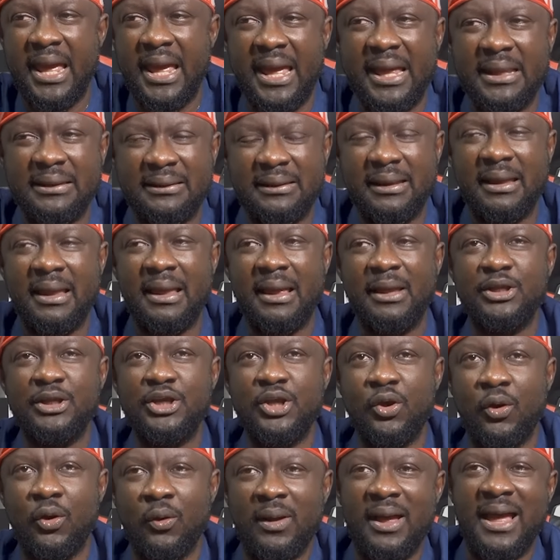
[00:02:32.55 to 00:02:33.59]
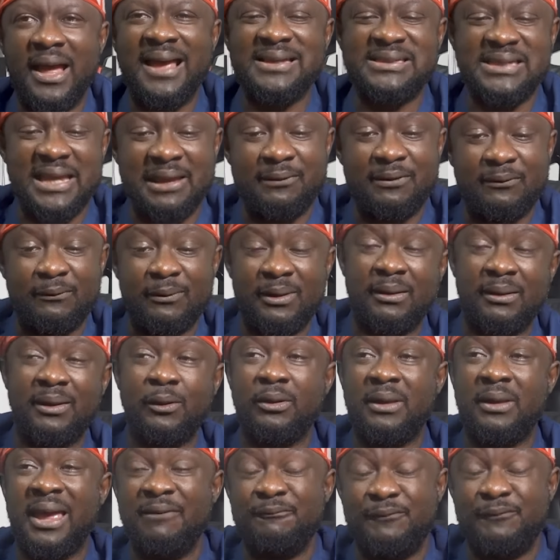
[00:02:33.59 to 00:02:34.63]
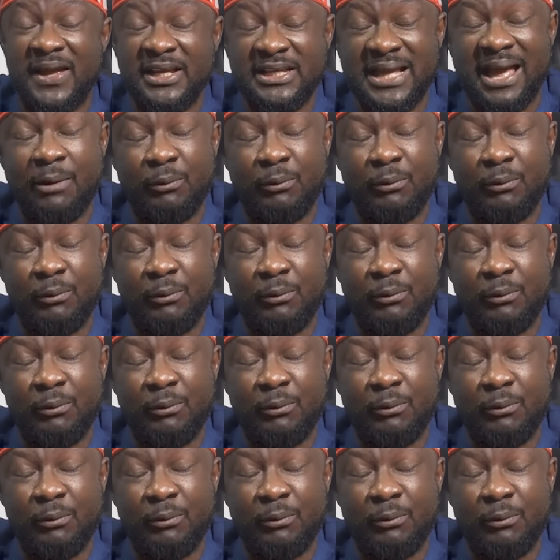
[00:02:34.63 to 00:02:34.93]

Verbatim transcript: And, you know, as I, event-